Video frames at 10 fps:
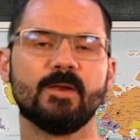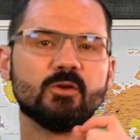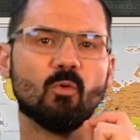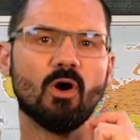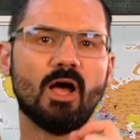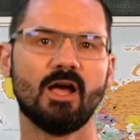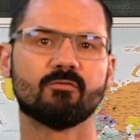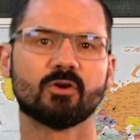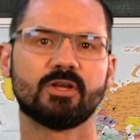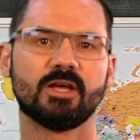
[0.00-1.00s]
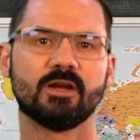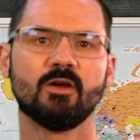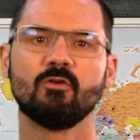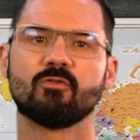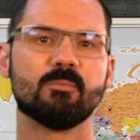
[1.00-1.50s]
than you will ever
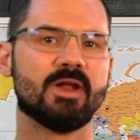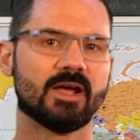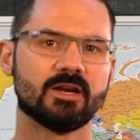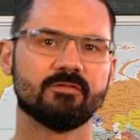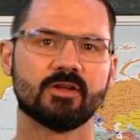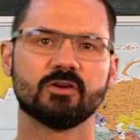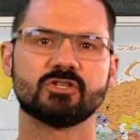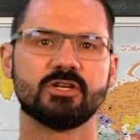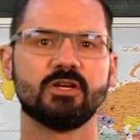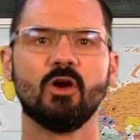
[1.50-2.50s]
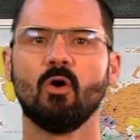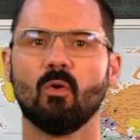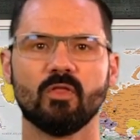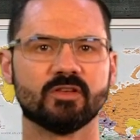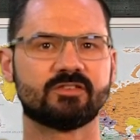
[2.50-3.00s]
get from negative energy
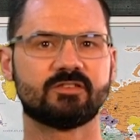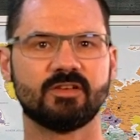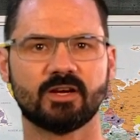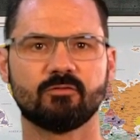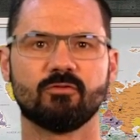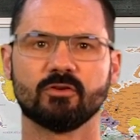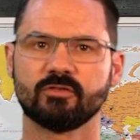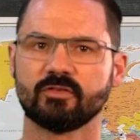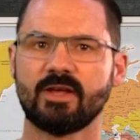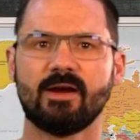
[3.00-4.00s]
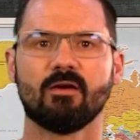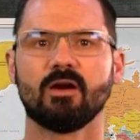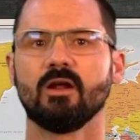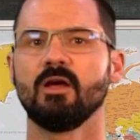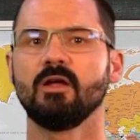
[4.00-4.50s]
or the stick versus
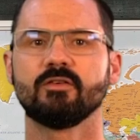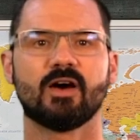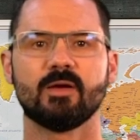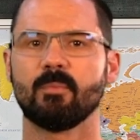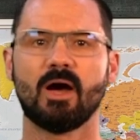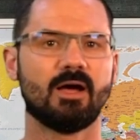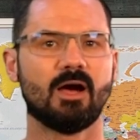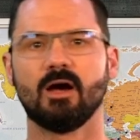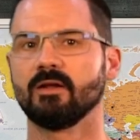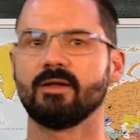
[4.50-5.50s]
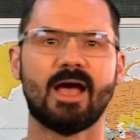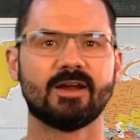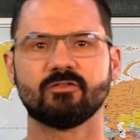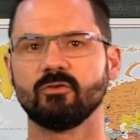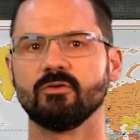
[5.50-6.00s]
carrot type
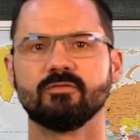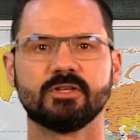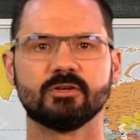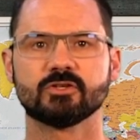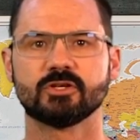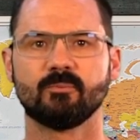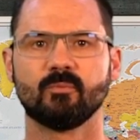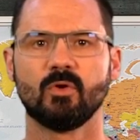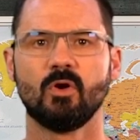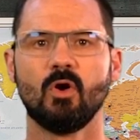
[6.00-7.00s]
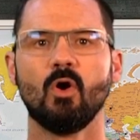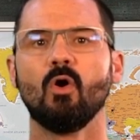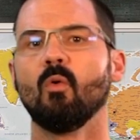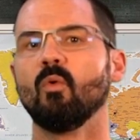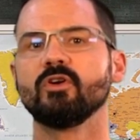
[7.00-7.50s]
attitude of leadership.
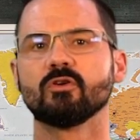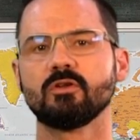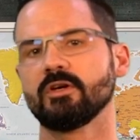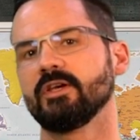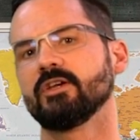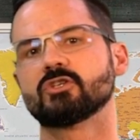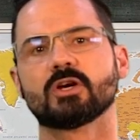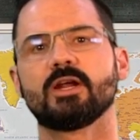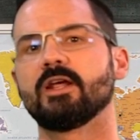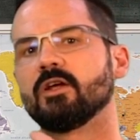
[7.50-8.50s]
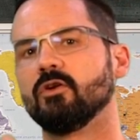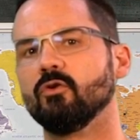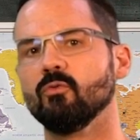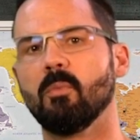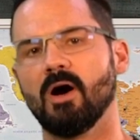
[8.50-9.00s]
When you're looking at training a
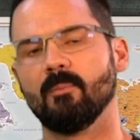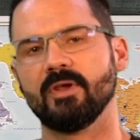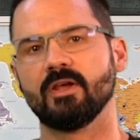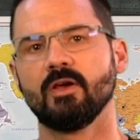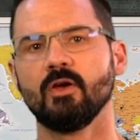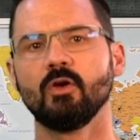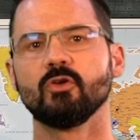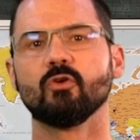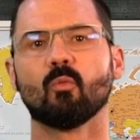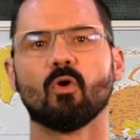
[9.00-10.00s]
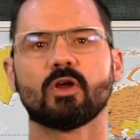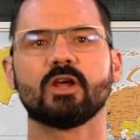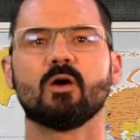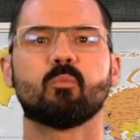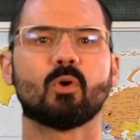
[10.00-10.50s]
new puppy, you're
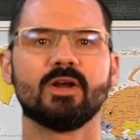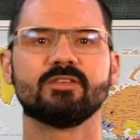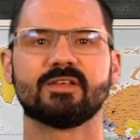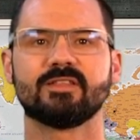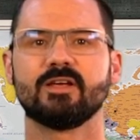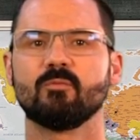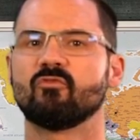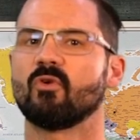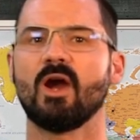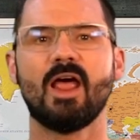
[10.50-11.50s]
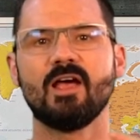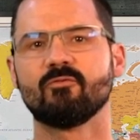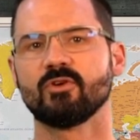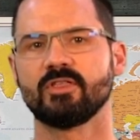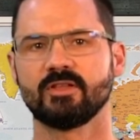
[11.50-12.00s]
working on praising them for
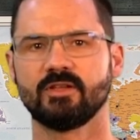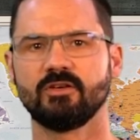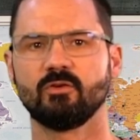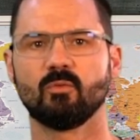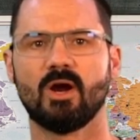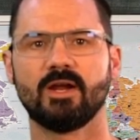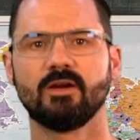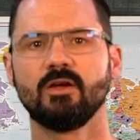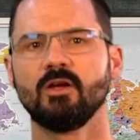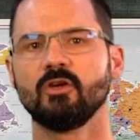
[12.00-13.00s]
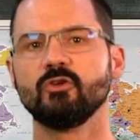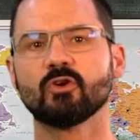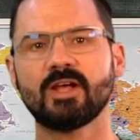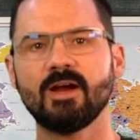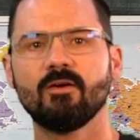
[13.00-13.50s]
everything they do right.
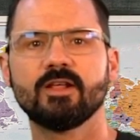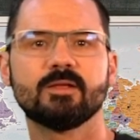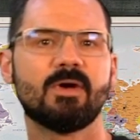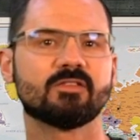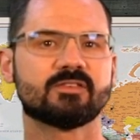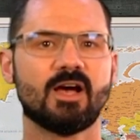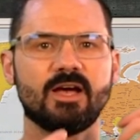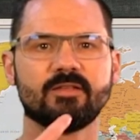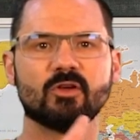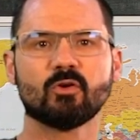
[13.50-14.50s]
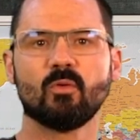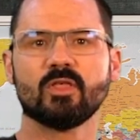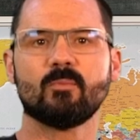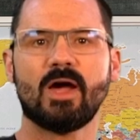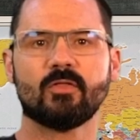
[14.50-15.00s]
You're carrying them outside and they're going
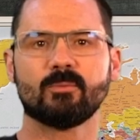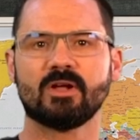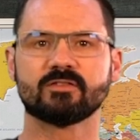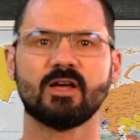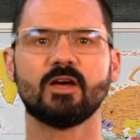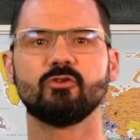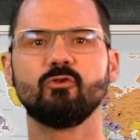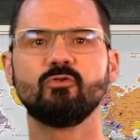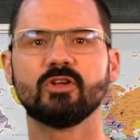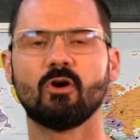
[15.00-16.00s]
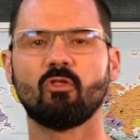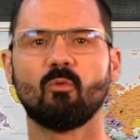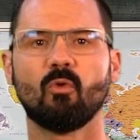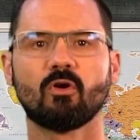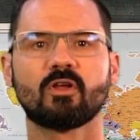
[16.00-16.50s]
to the bathroom outside. You did all the
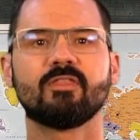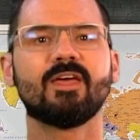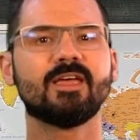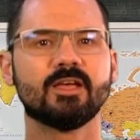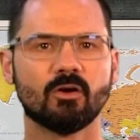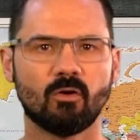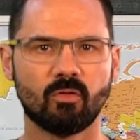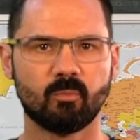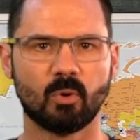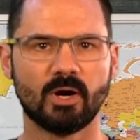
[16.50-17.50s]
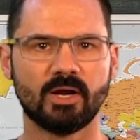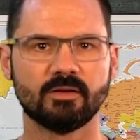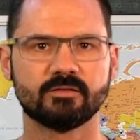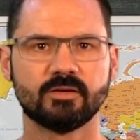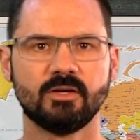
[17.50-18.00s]
work, they get all the
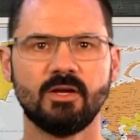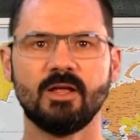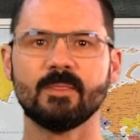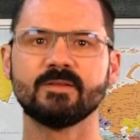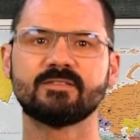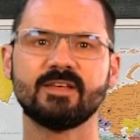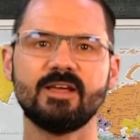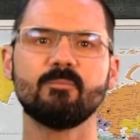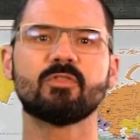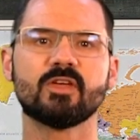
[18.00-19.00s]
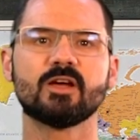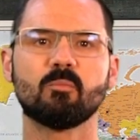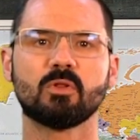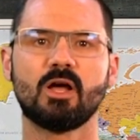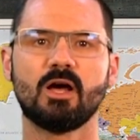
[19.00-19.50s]
praise. The same thing
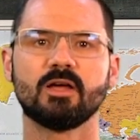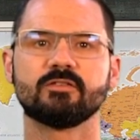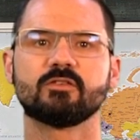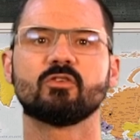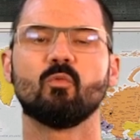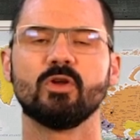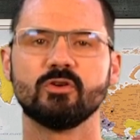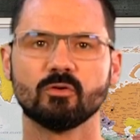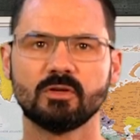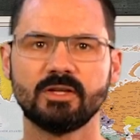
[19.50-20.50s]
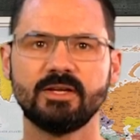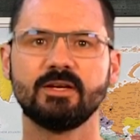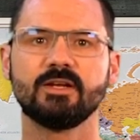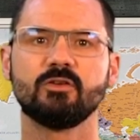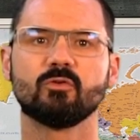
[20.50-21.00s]
applies to when you're
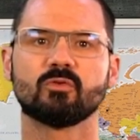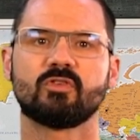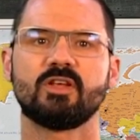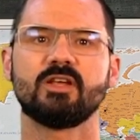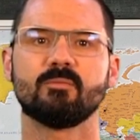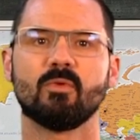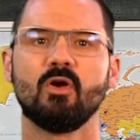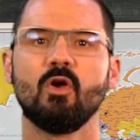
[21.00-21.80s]
leading your team.